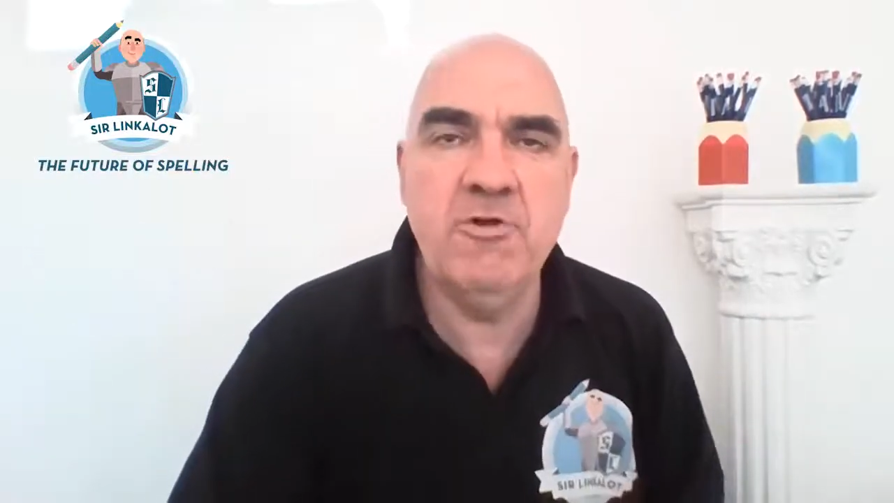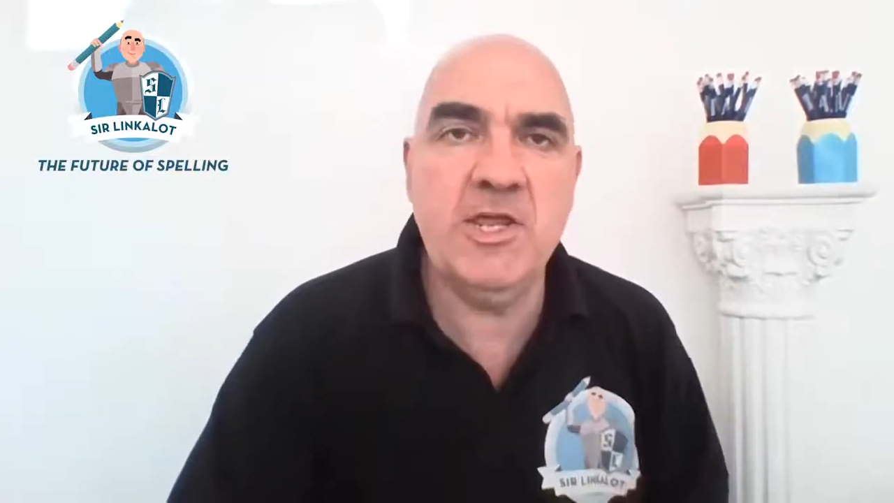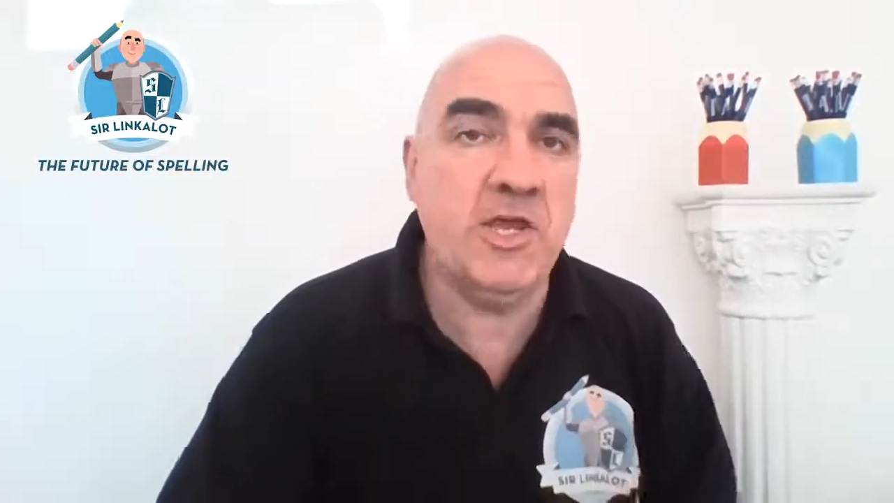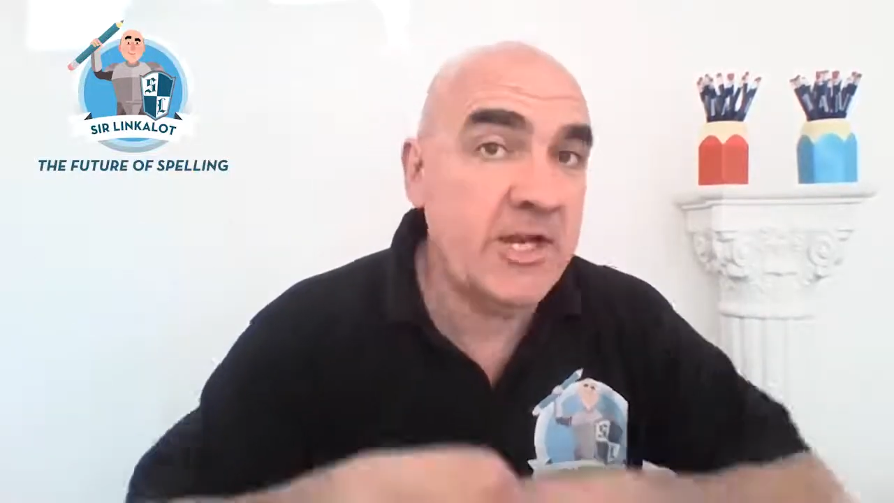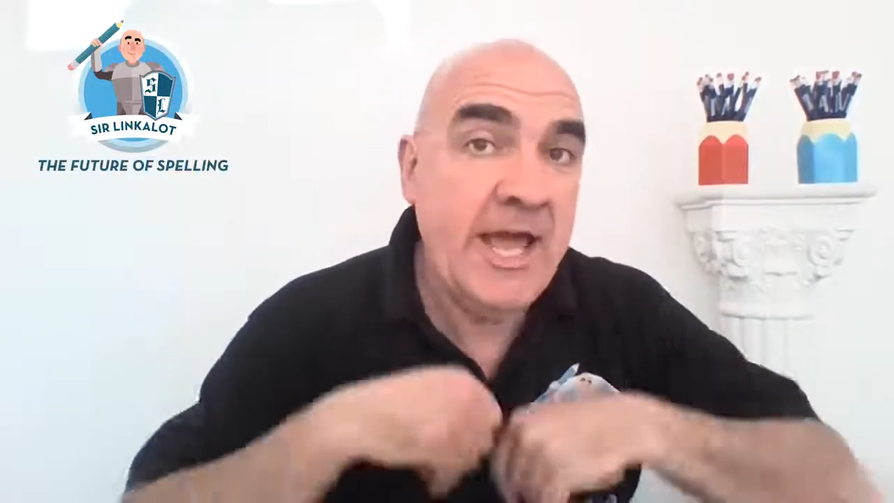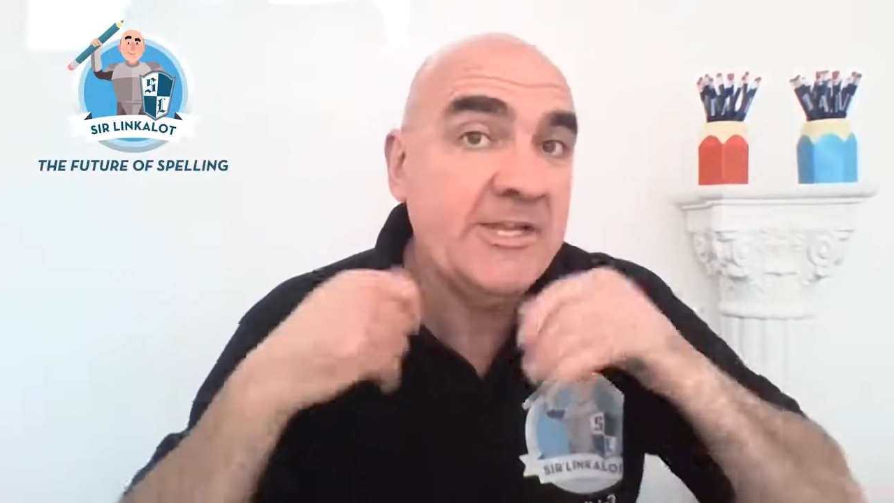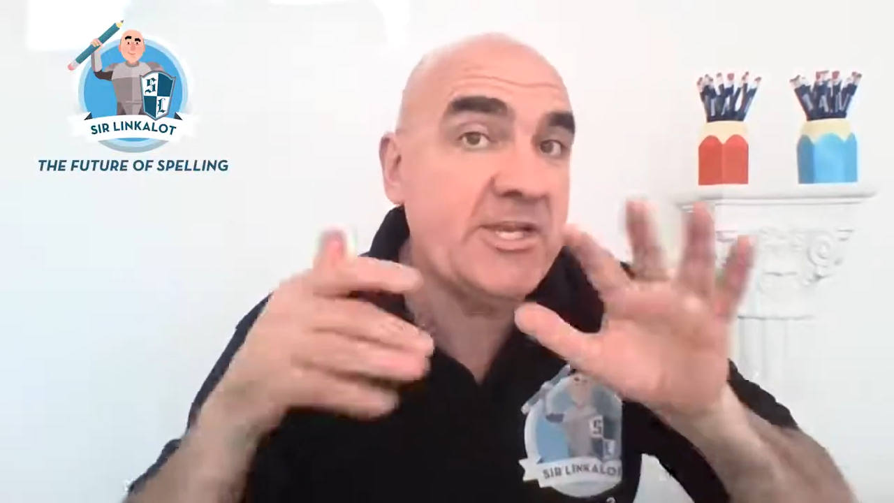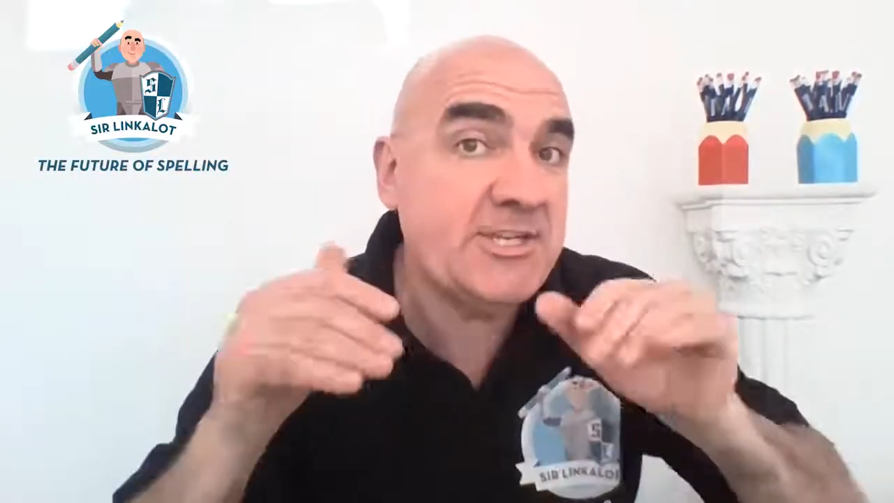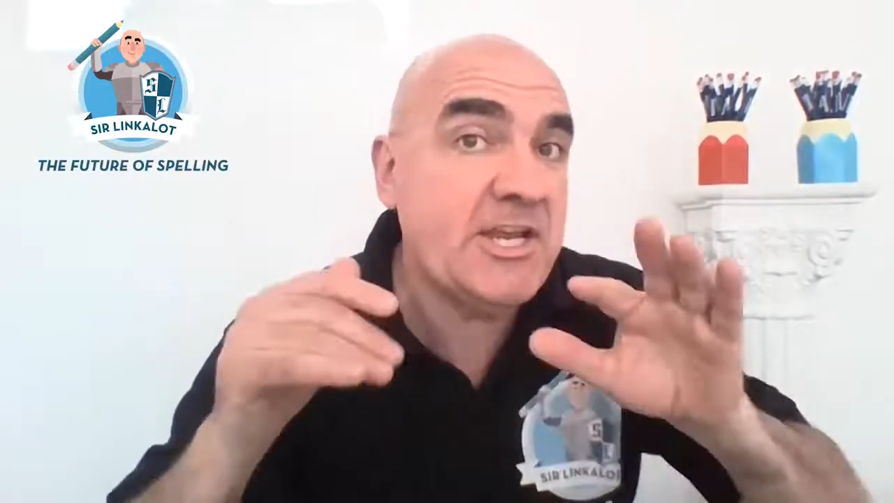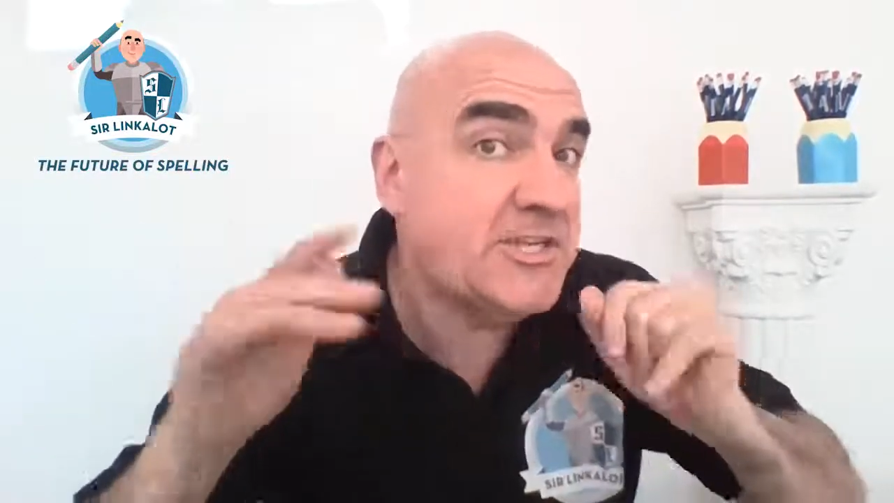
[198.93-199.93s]
good.
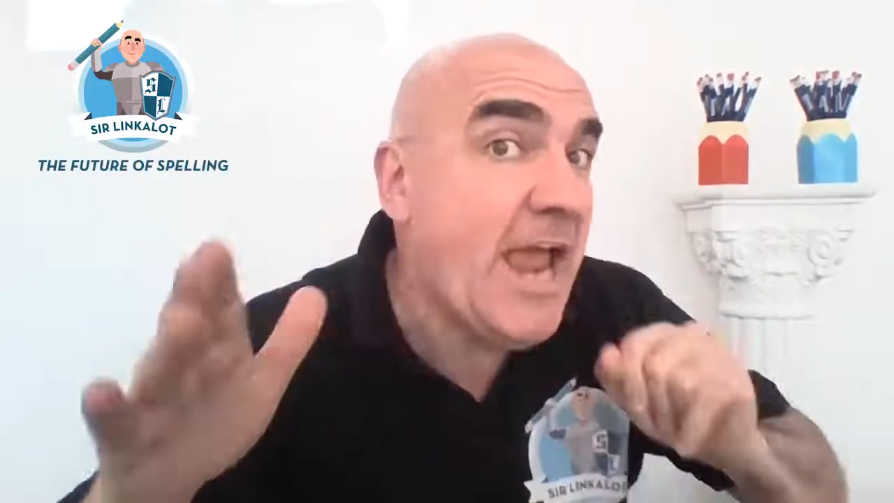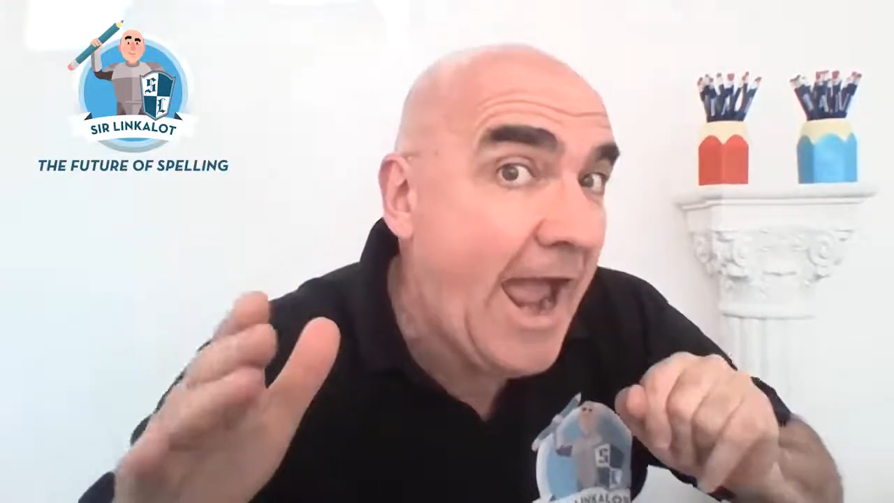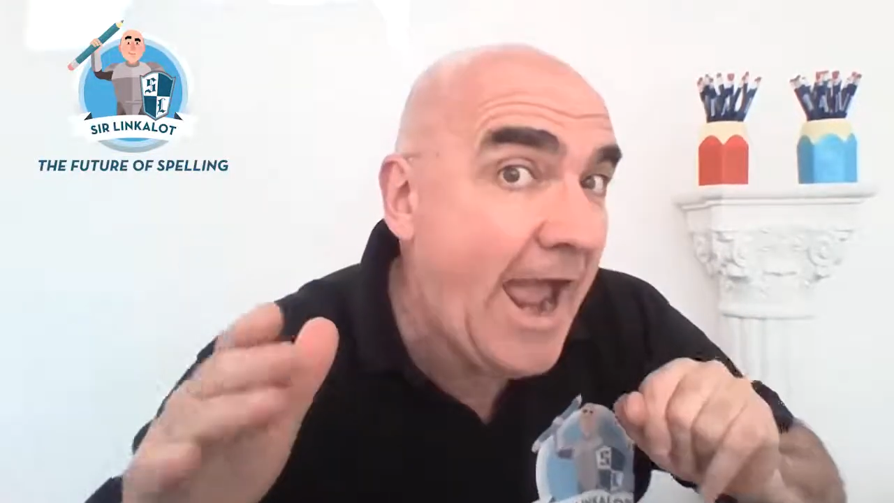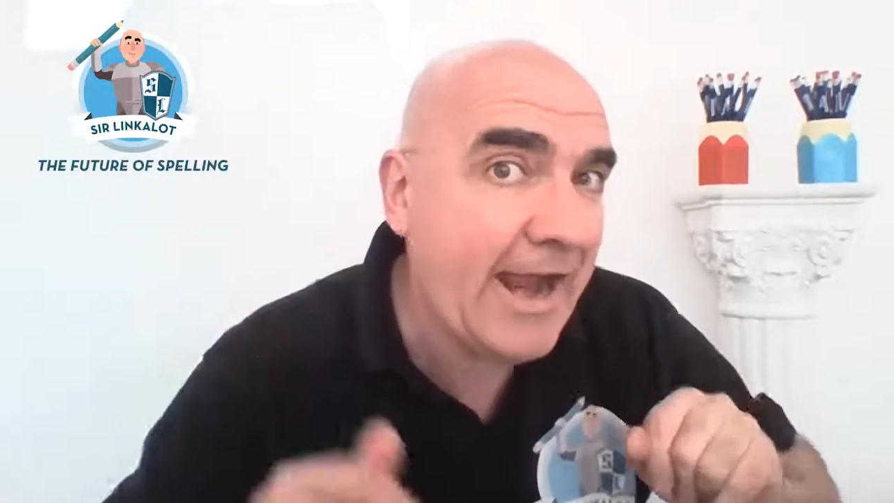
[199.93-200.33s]
Jack.